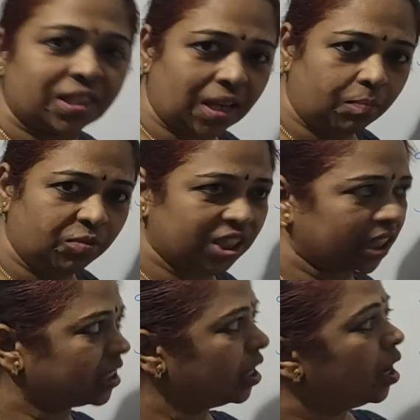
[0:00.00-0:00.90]

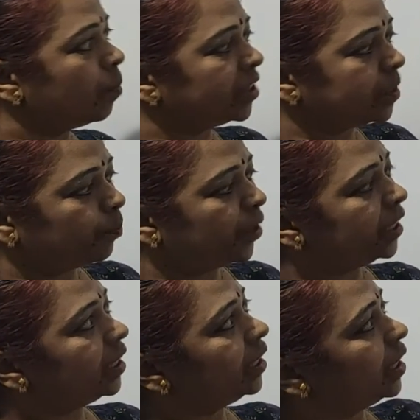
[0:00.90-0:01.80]
subject, but the
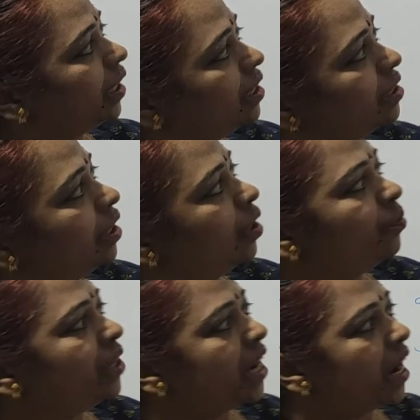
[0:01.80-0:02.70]
predicate,
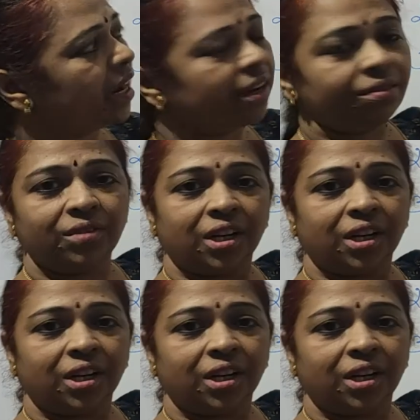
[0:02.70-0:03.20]
we have